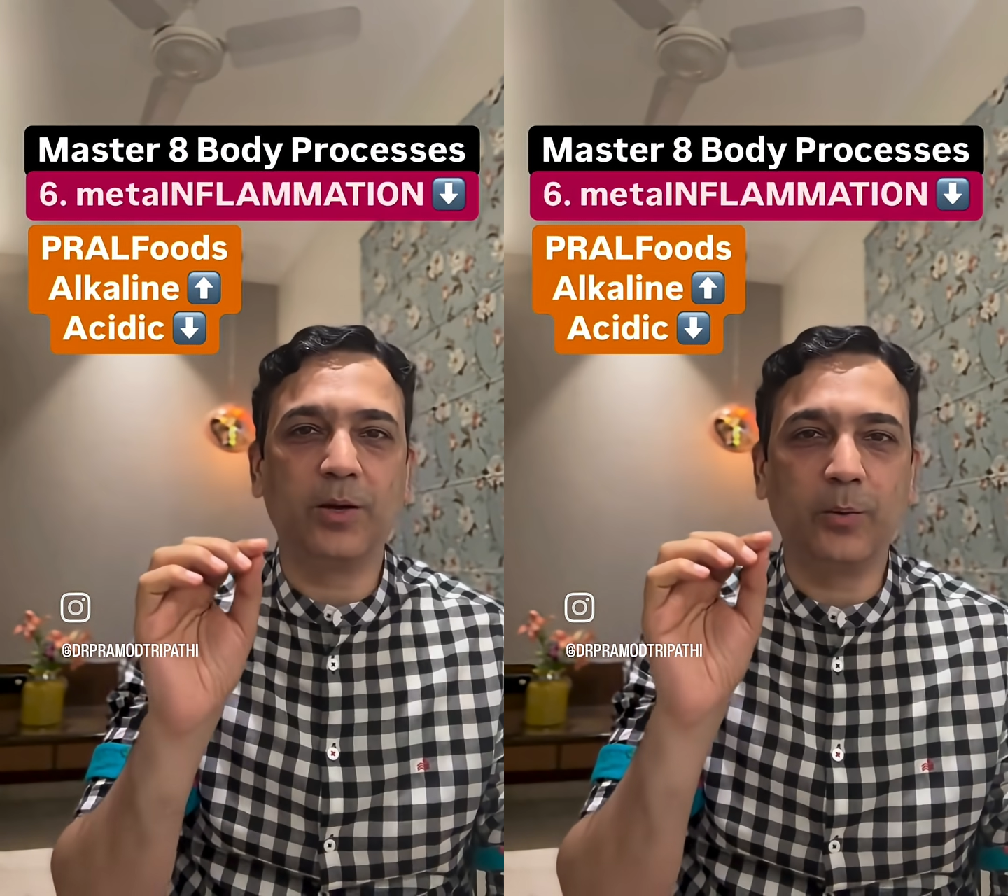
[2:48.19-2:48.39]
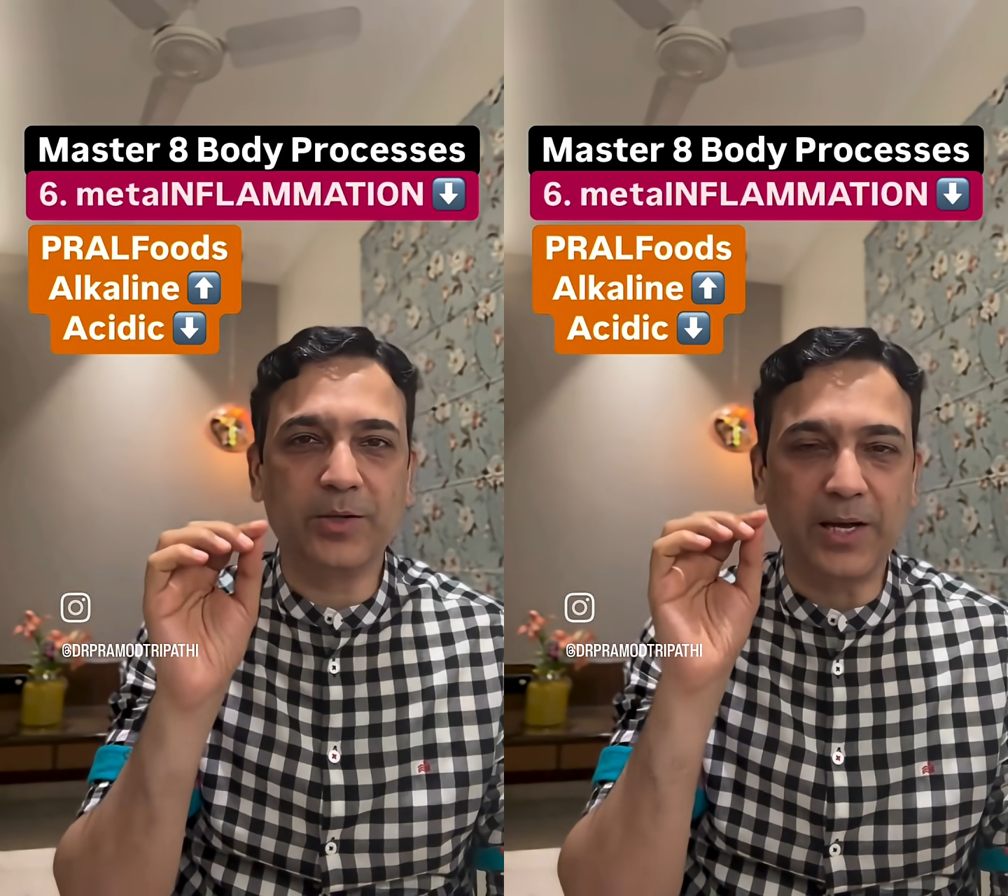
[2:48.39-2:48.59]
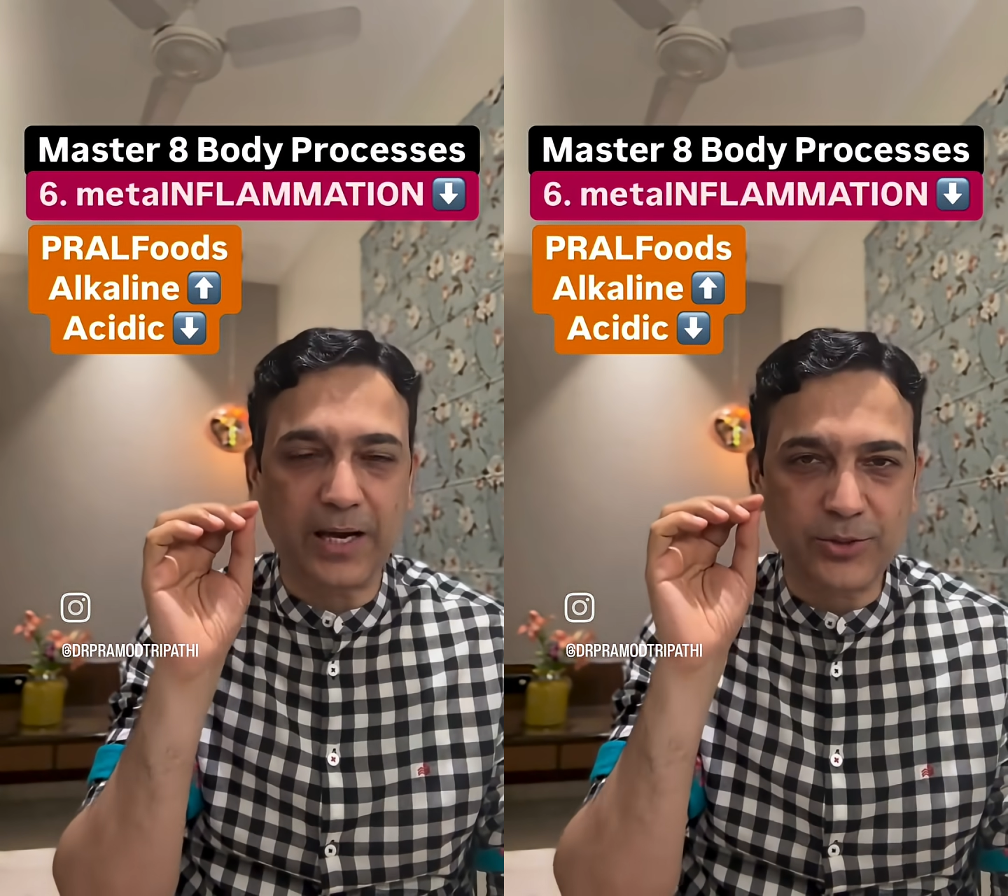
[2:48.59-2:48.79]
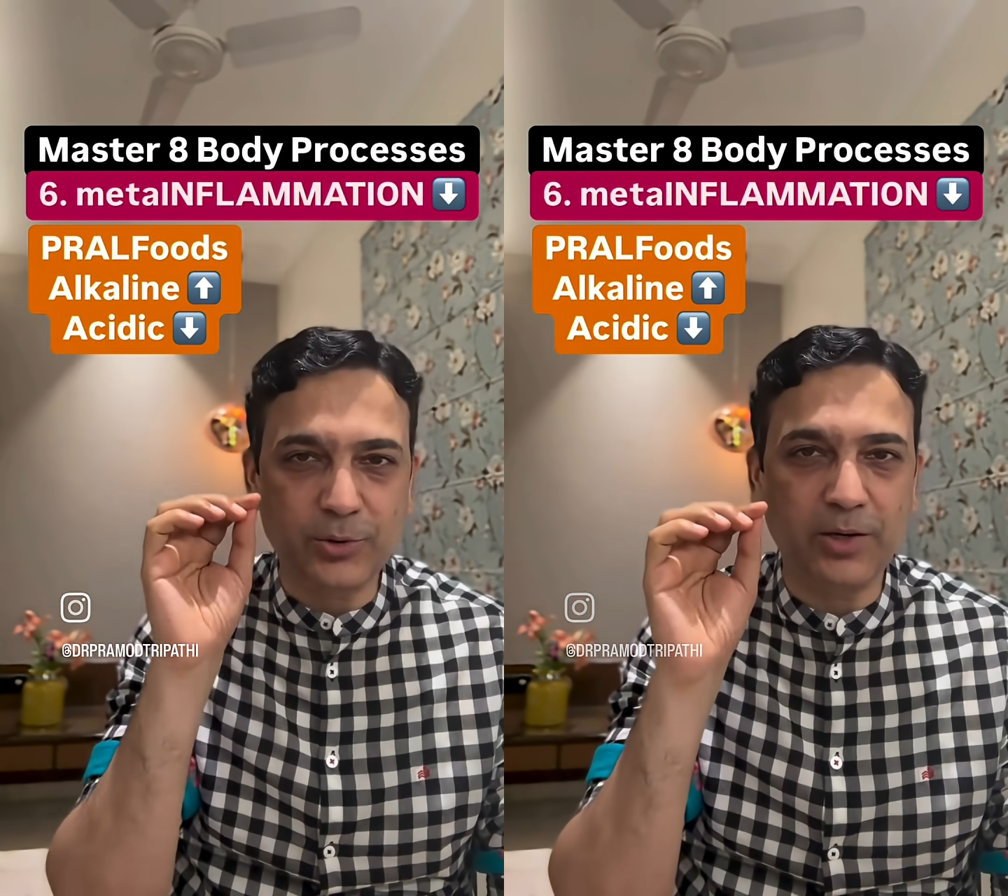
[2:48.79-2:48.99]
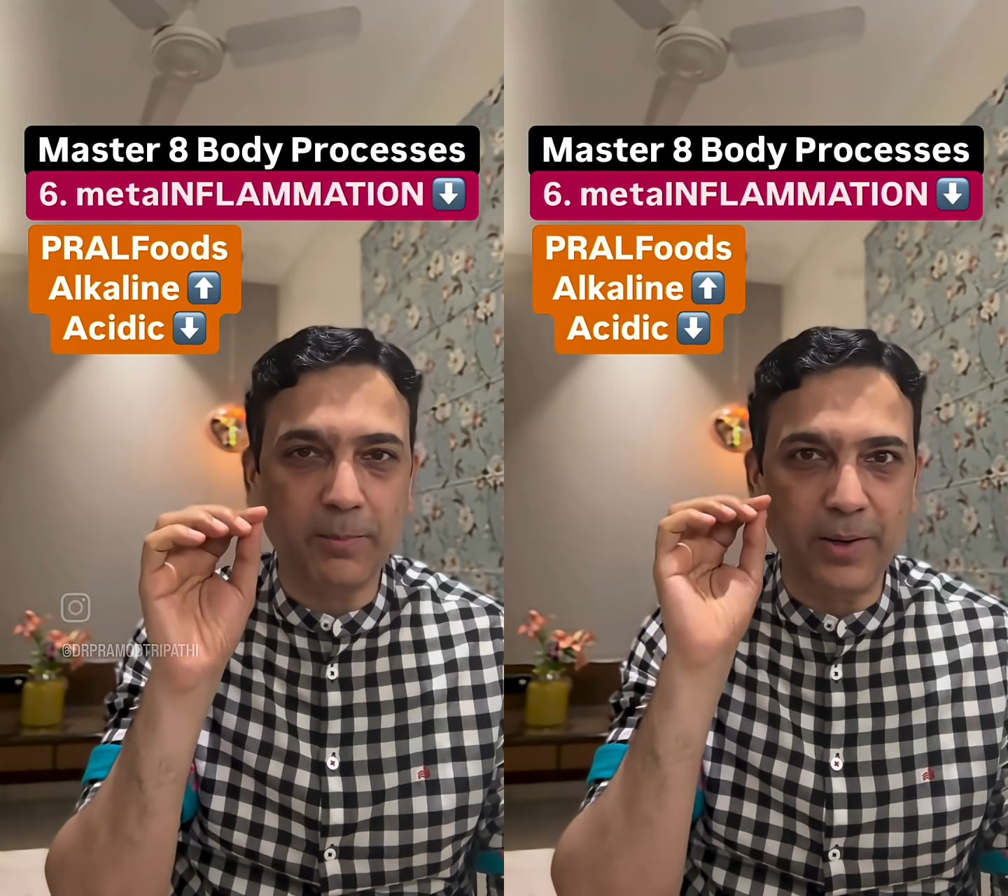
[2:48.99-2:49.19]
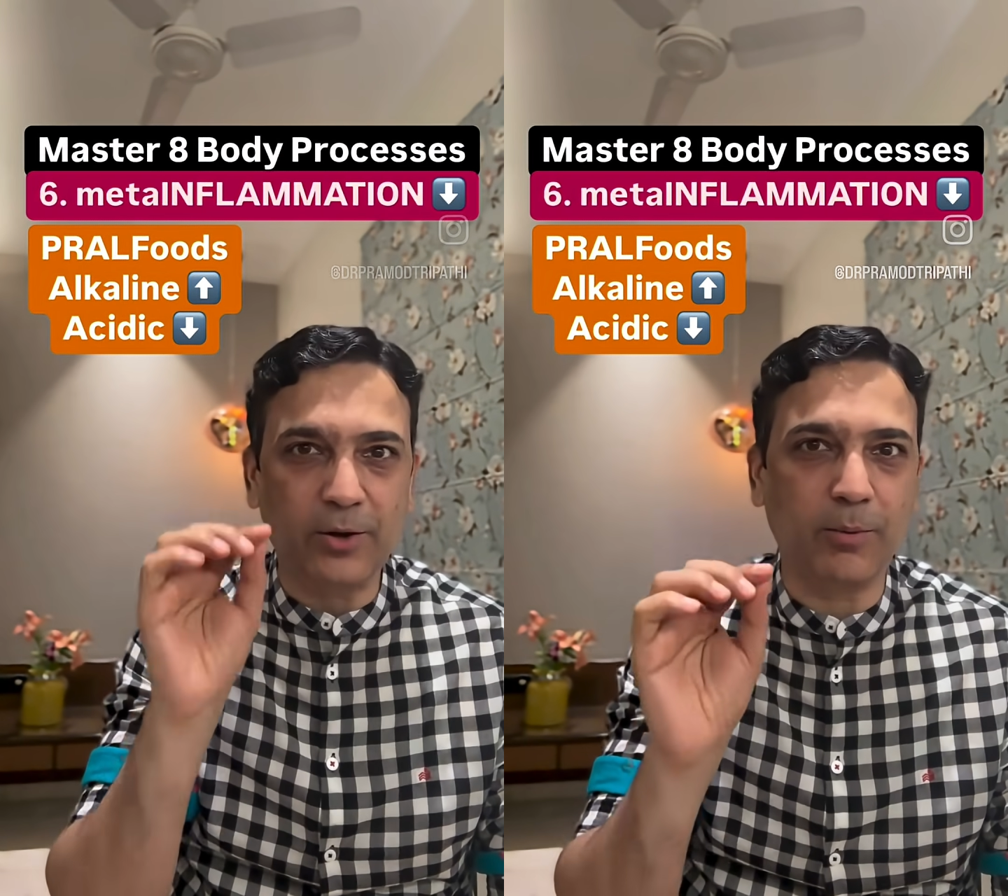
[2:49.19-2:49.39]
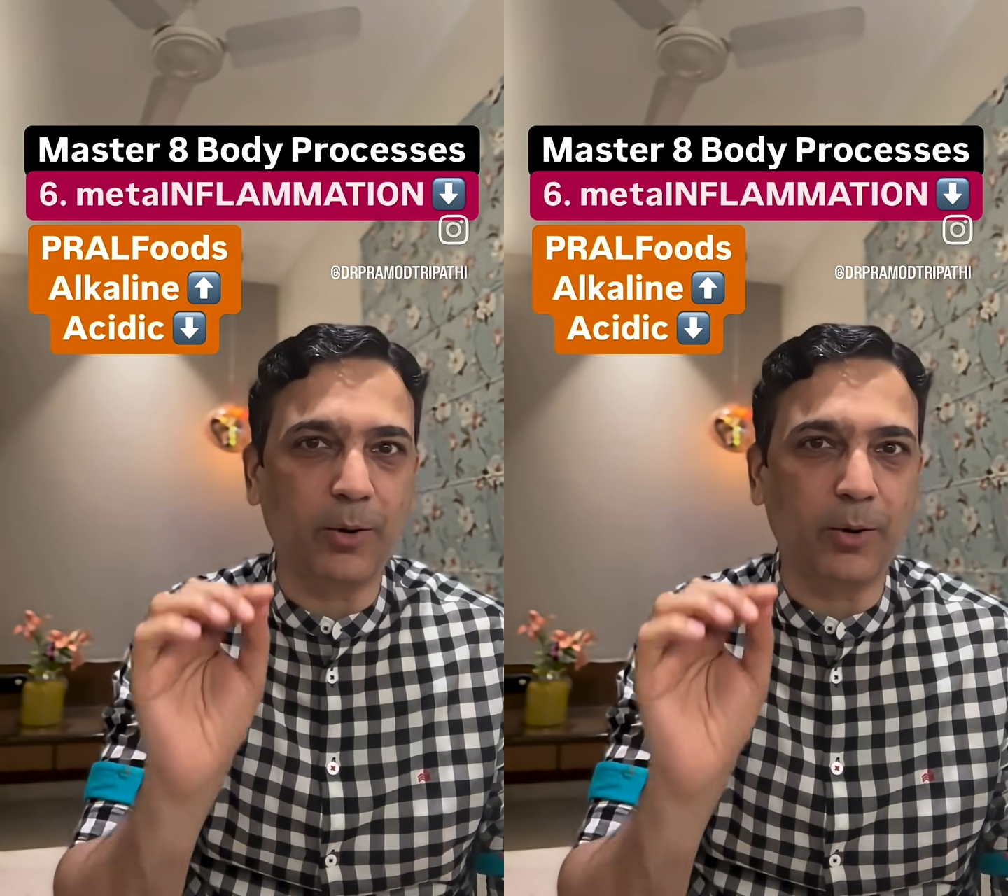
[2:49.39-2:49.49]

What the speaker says: which actually make your